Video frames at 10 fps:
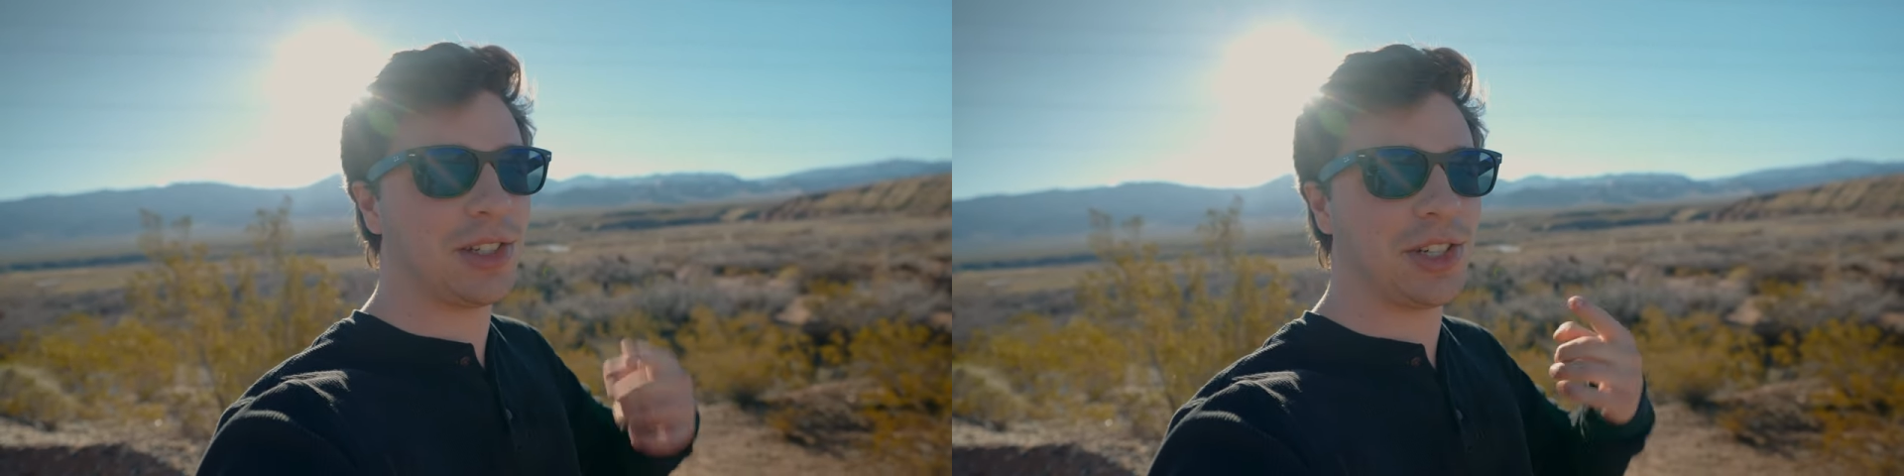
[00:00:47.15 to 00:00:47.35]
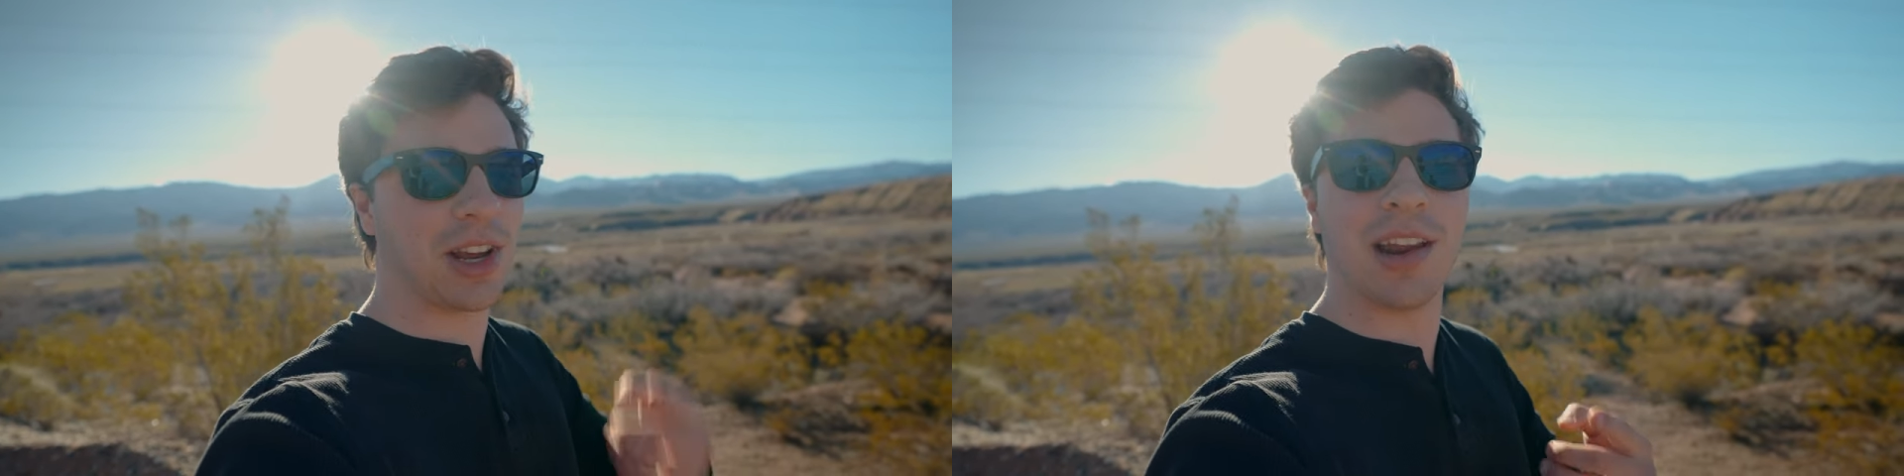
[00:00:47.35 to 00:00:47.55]

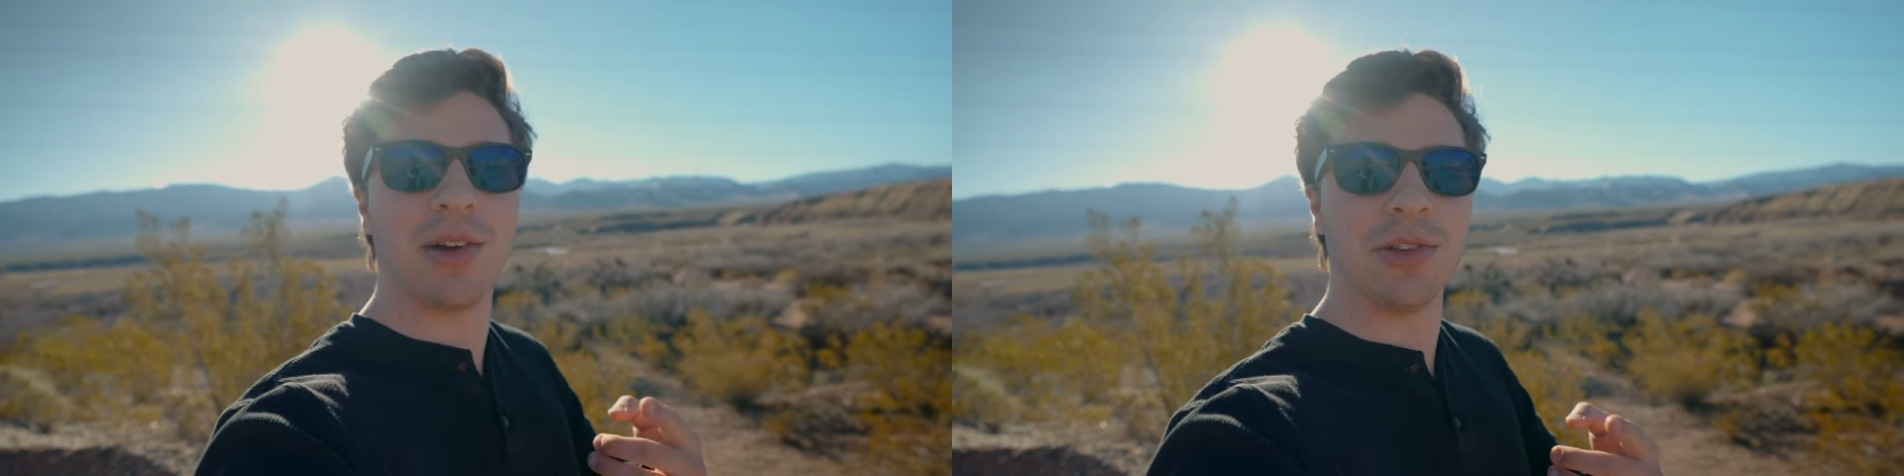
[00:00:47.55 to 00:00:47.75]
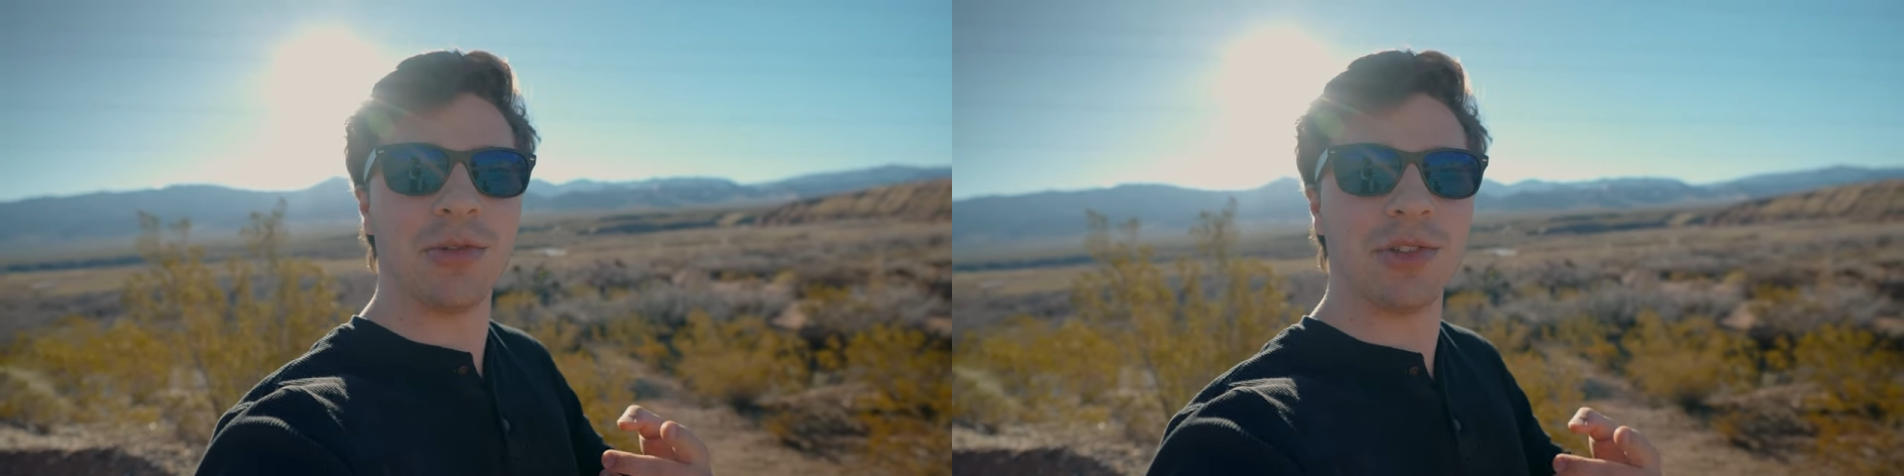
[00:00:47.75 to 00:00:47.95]
checking
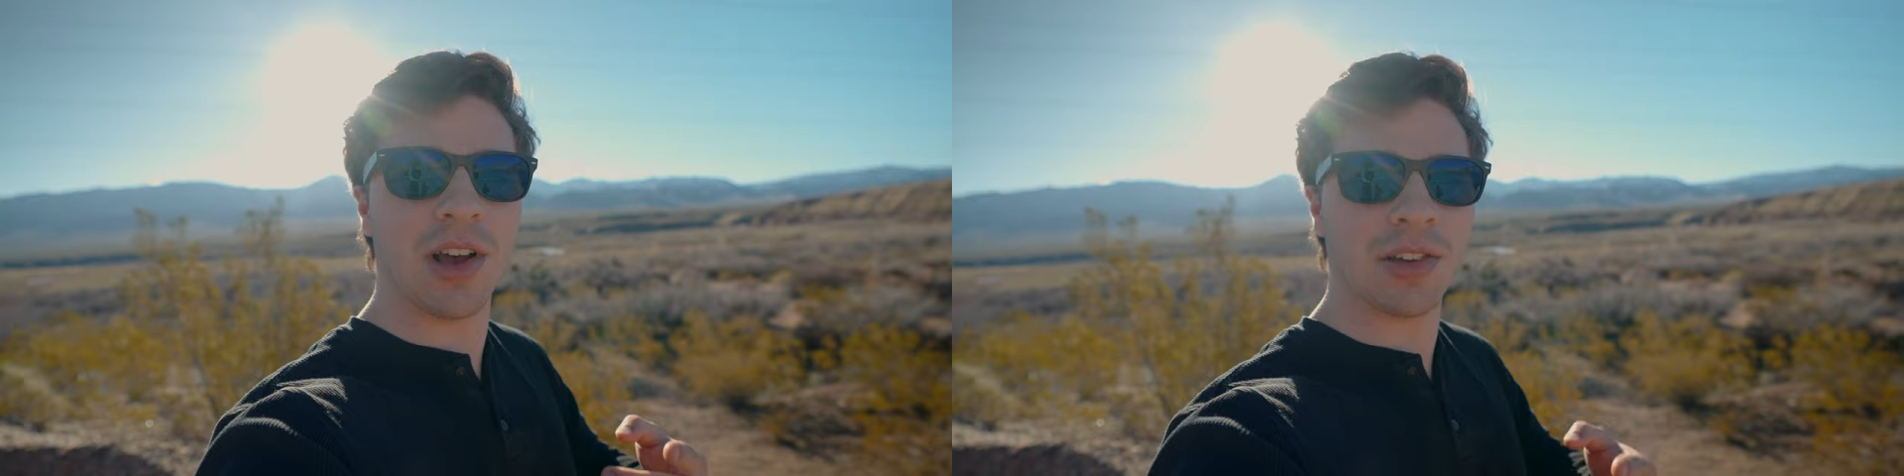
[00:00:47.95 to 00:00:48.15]
out Utah,